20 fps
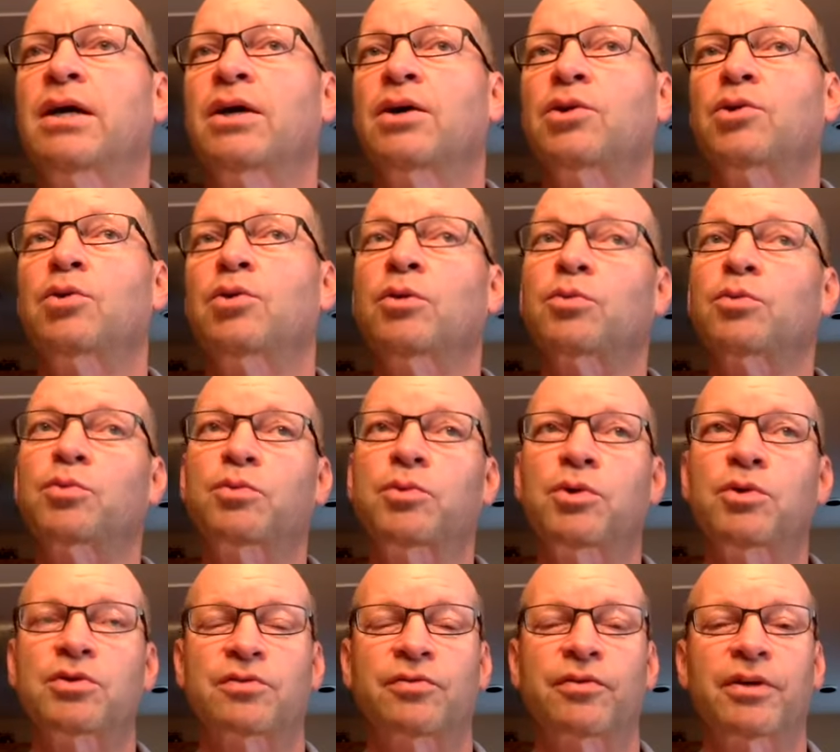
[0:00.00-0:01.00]
you can
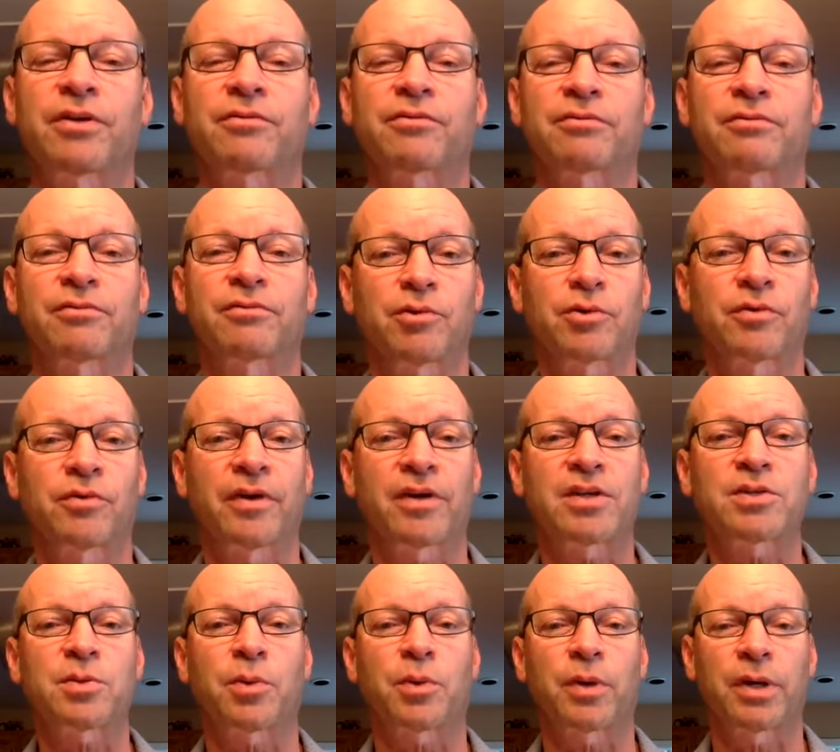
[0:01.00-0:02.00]
use fruit and, fruit and
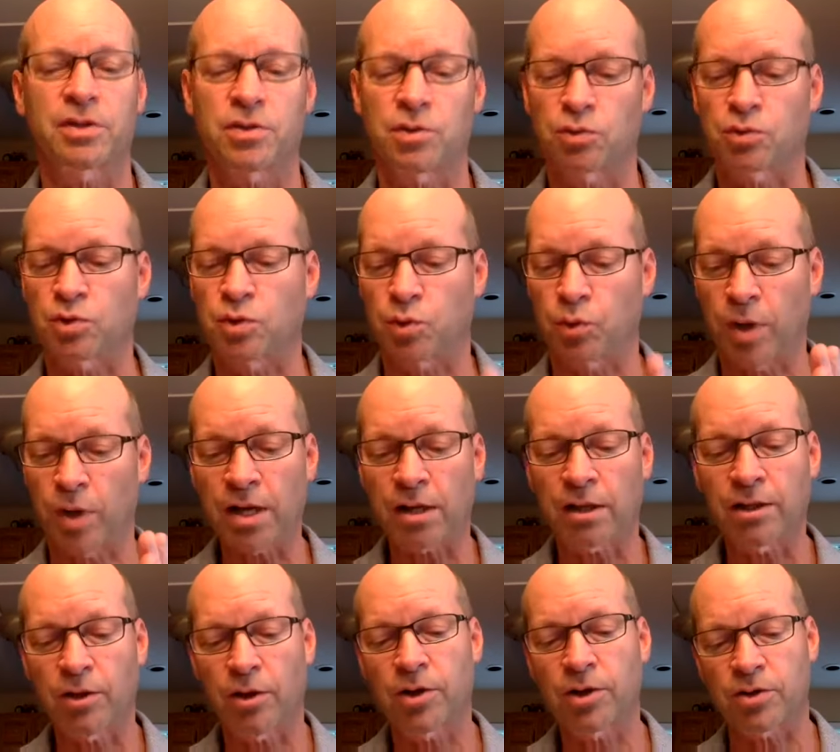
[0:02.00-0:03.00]
vegetable rinse
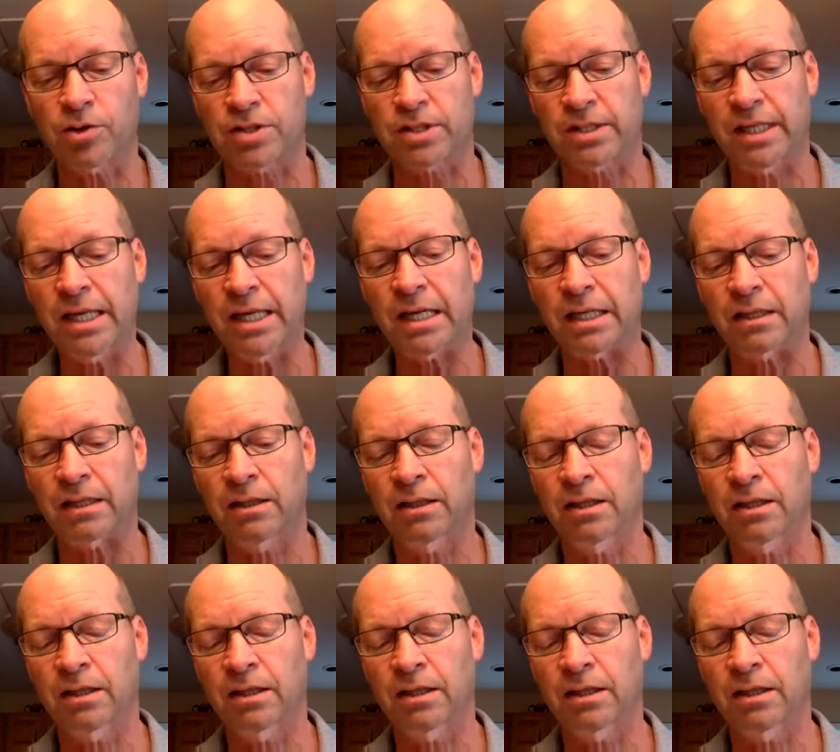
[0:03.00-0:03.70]
directly on your skin,